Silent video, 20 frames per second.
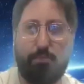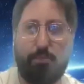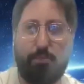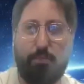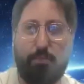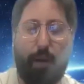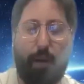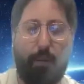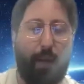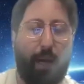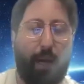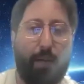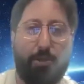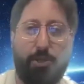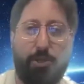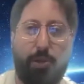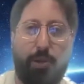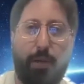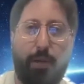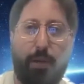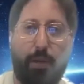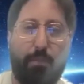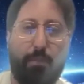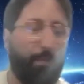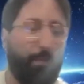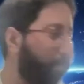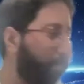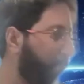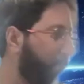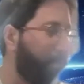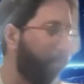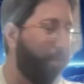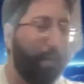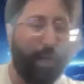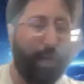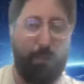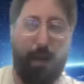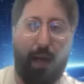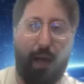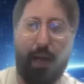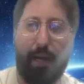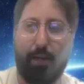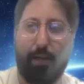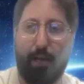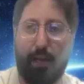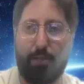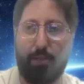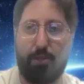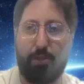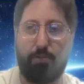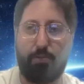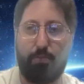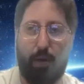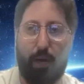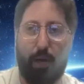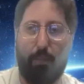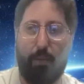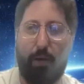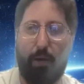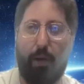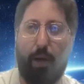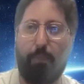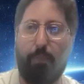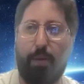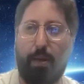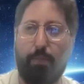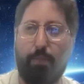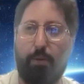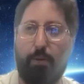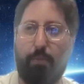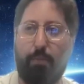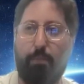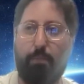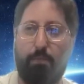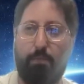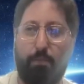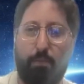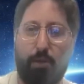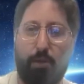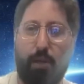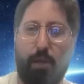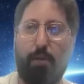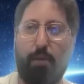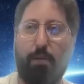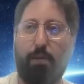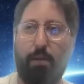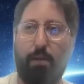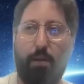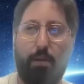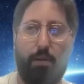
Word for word: when i'm not chilling and laid back like i just want to be around people that can